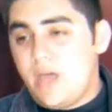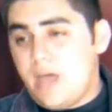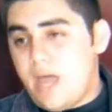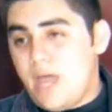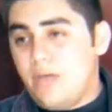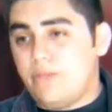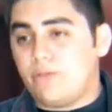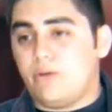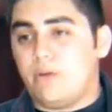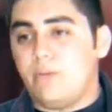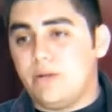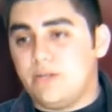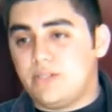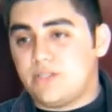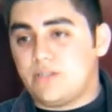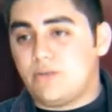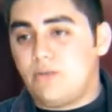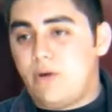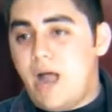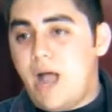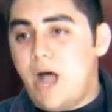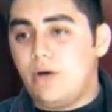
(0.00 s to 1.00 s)
and 3 months
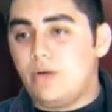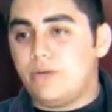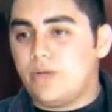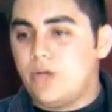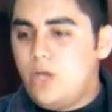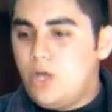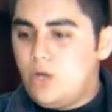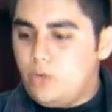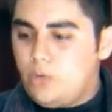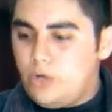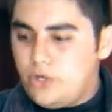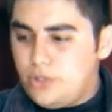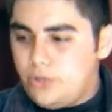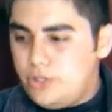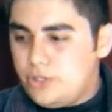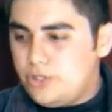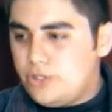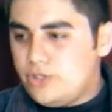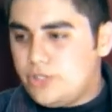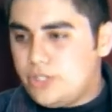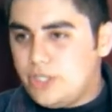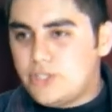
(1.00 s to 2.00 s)
ground we're
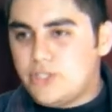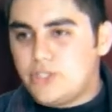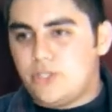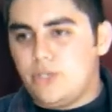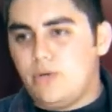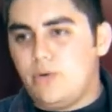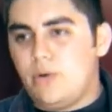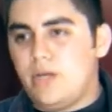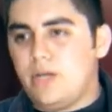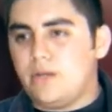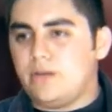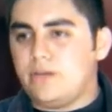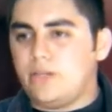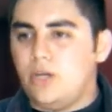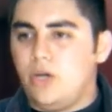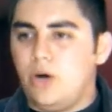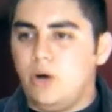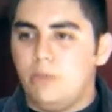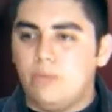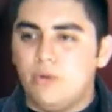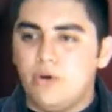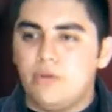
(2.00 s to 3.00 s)
doing jiu-jitsu and, you
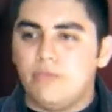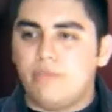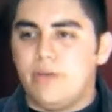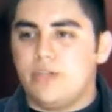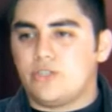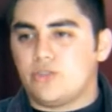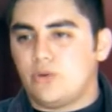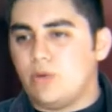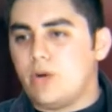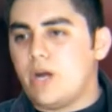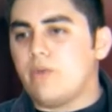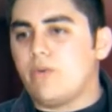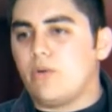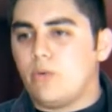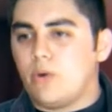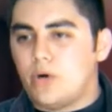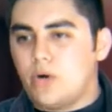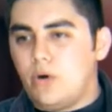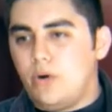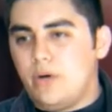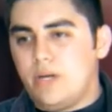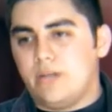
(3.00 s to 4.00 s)
know, movements or whatever
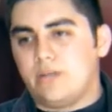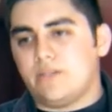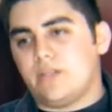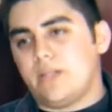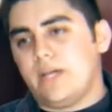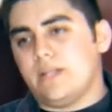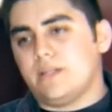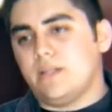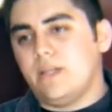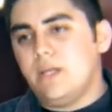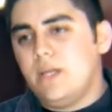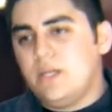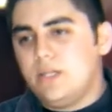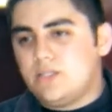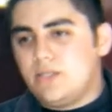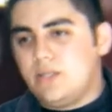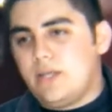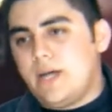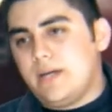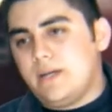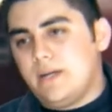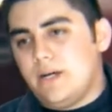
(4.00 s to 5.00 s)
we're going into that
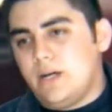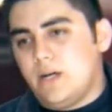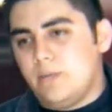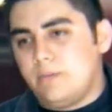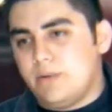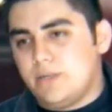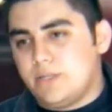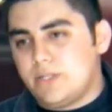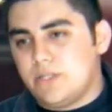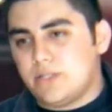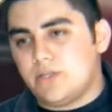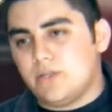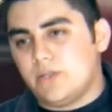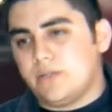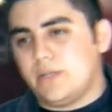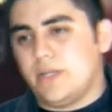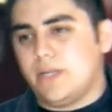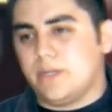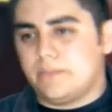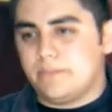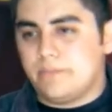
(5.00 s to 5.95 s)
particular thing.